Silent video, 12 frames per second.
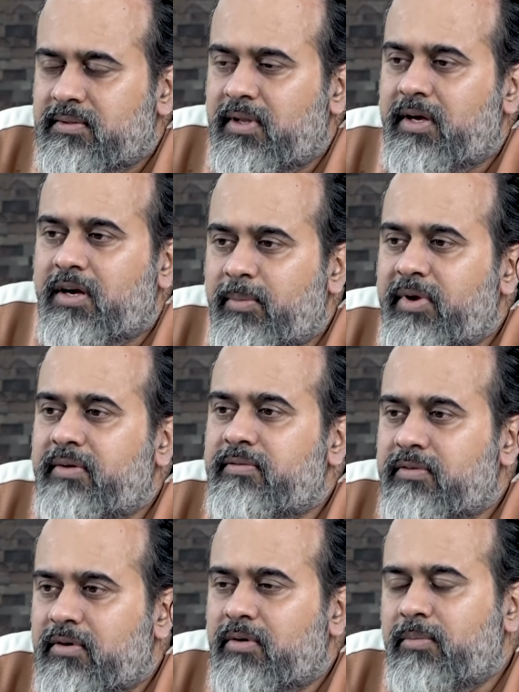They are coming
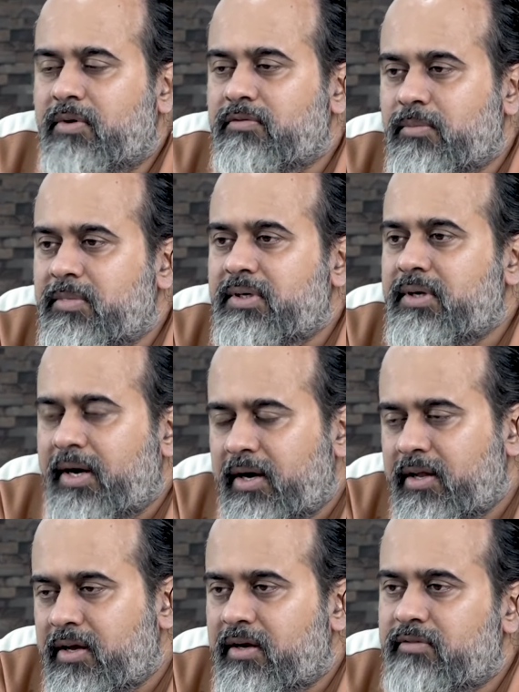from a woman,
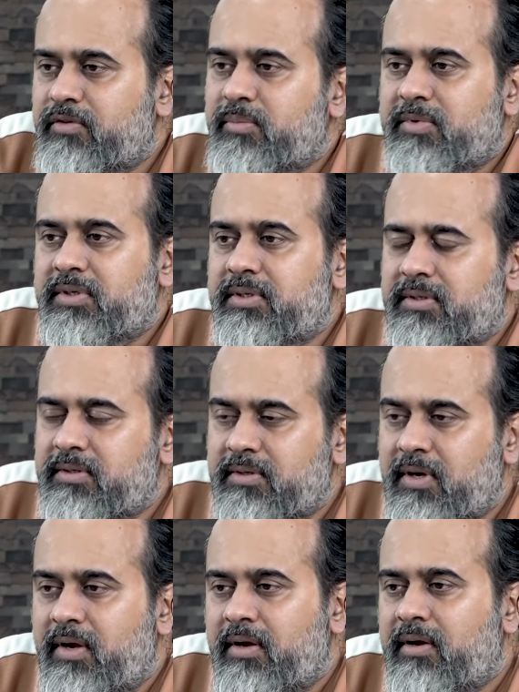and a young woman,
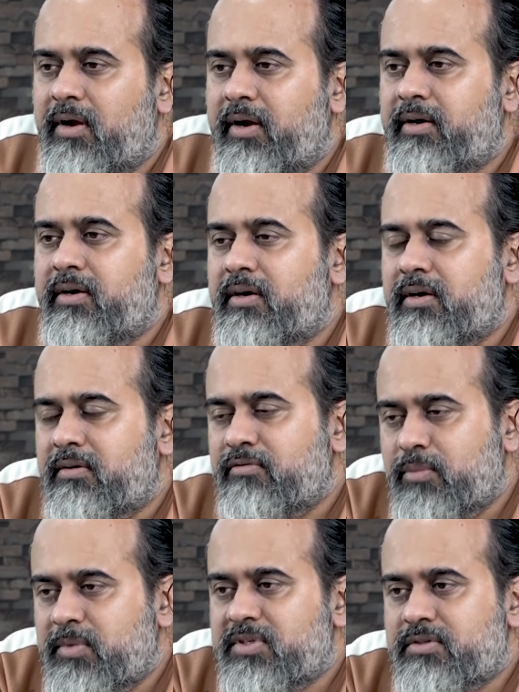and a
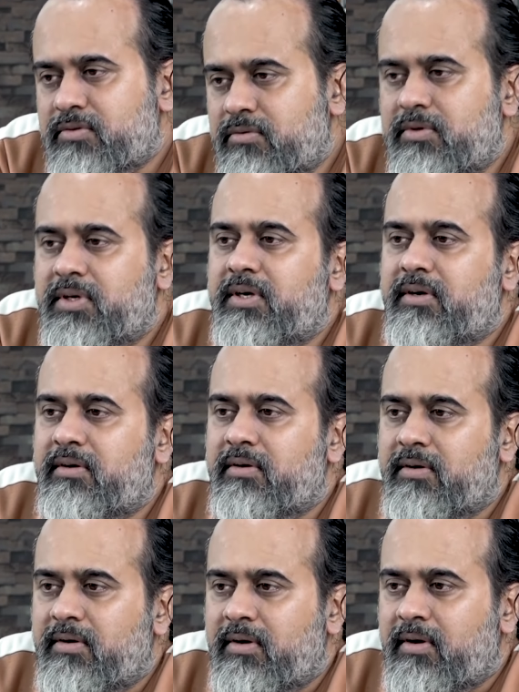woman student
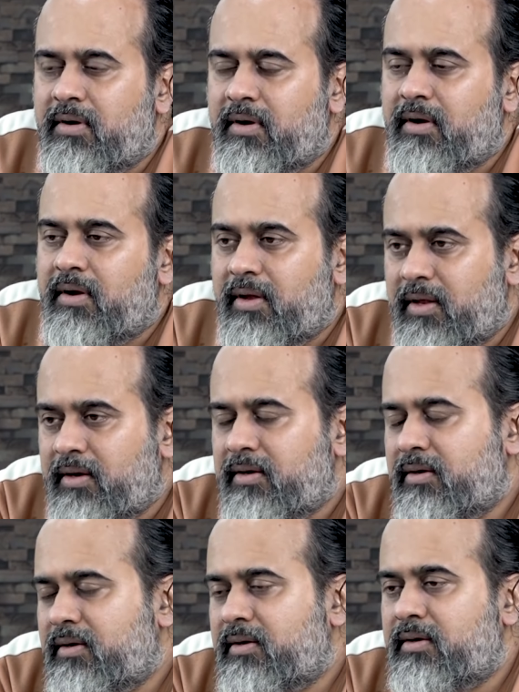
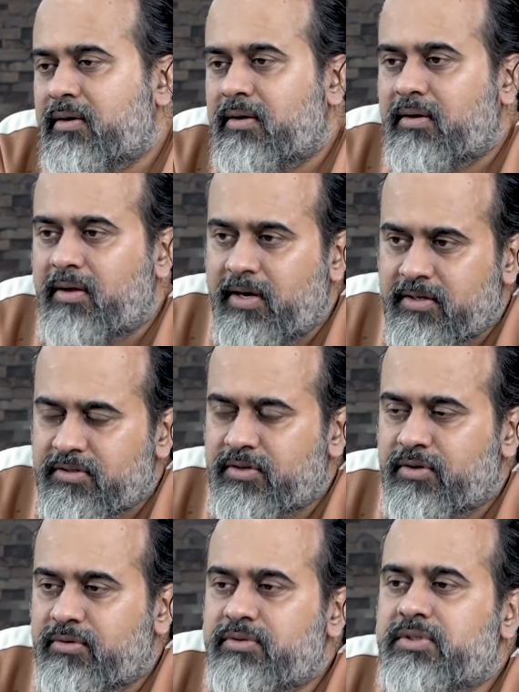in an
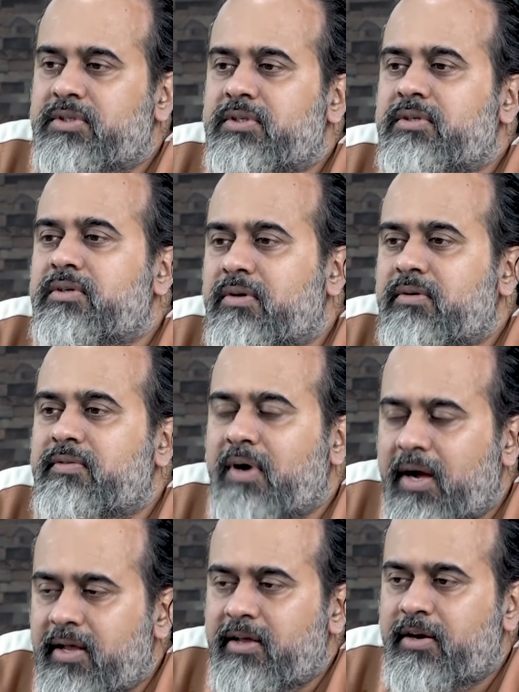institution of
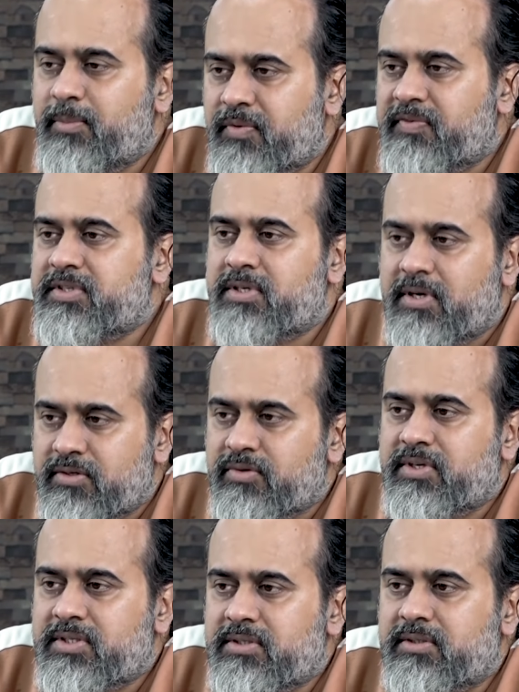higher professional
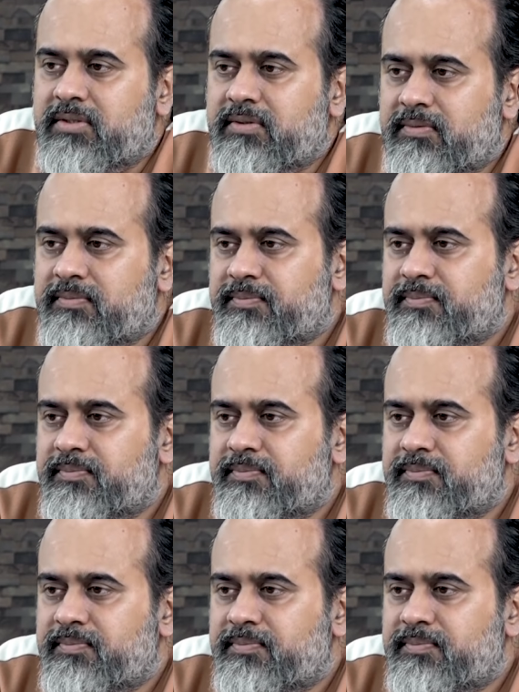education.